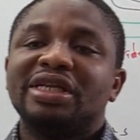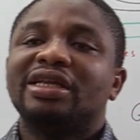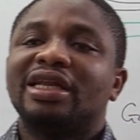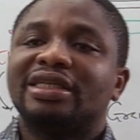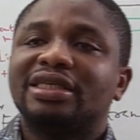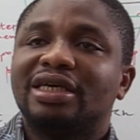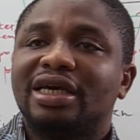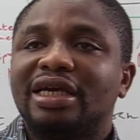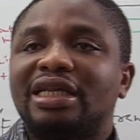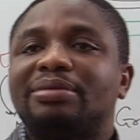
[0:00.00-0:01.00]
meaning that
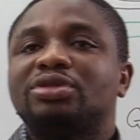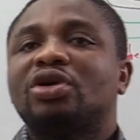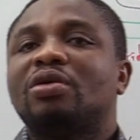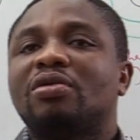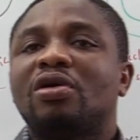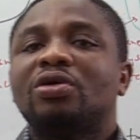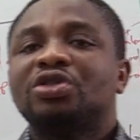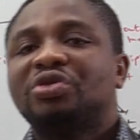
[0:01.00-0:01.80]
it absorbs all